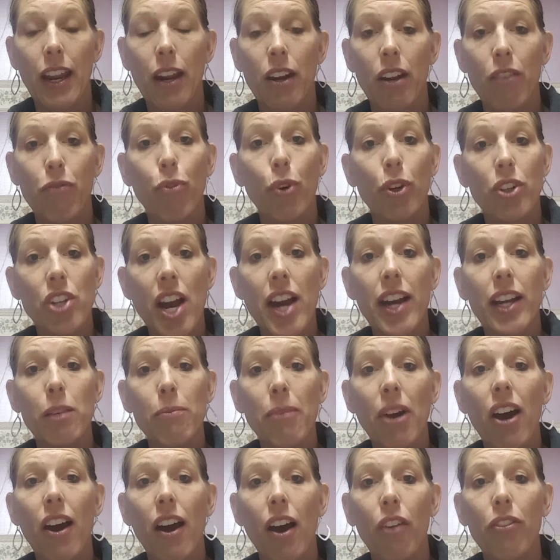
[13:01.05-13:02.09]
And if we're talking
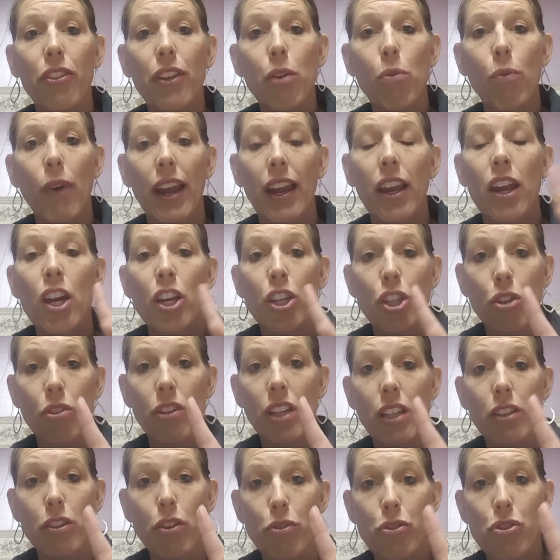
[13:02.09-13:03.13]
about healthy weight, you
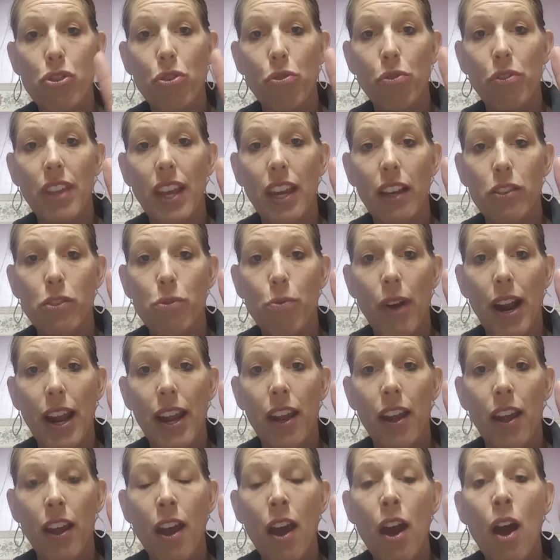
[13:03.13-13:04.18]
need those 2 things,
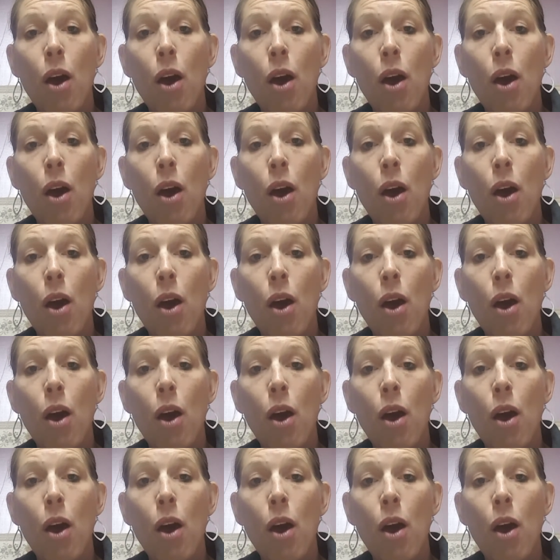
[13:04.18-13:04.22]
right?